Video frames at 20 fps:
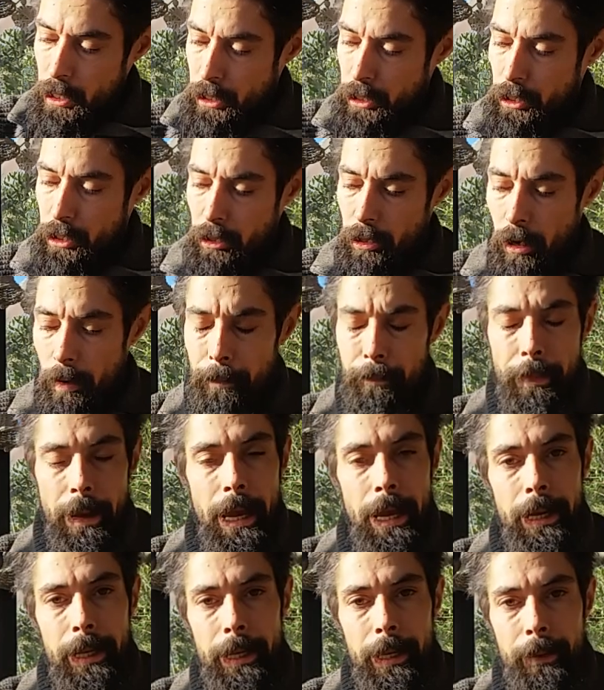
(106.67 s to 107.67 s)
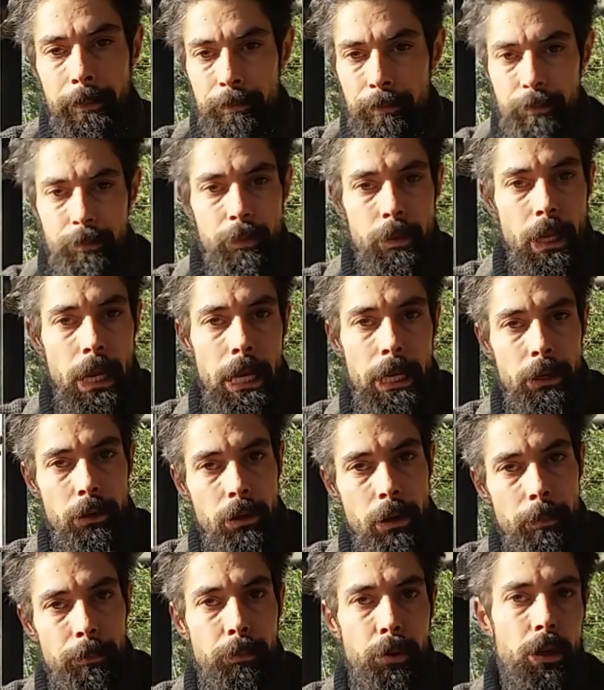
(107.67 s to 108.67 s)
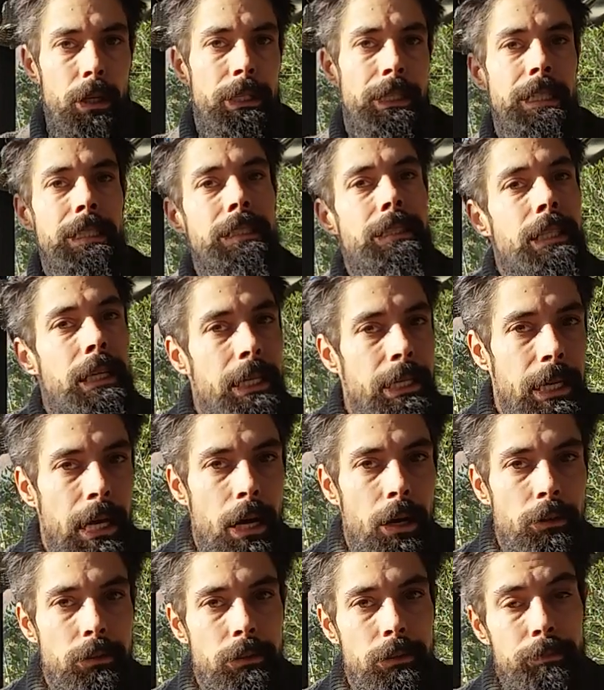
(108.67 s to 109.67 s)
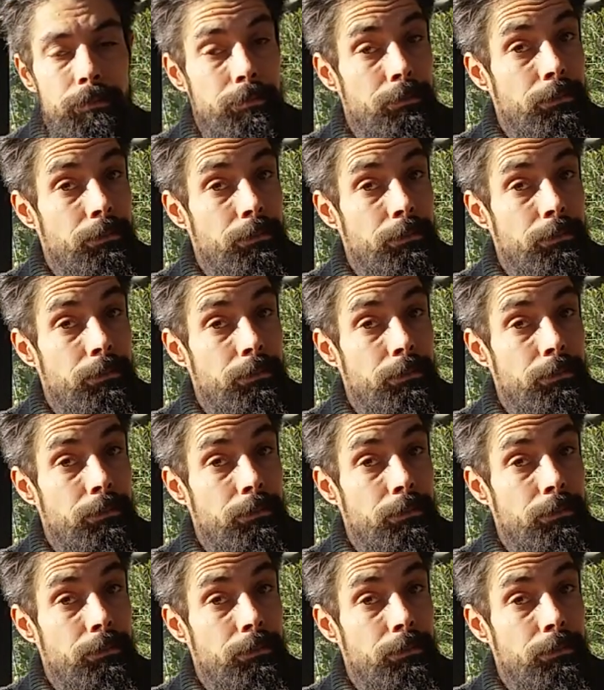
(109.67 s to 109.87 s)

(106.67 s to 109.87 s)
your top pack and you can pull it inside out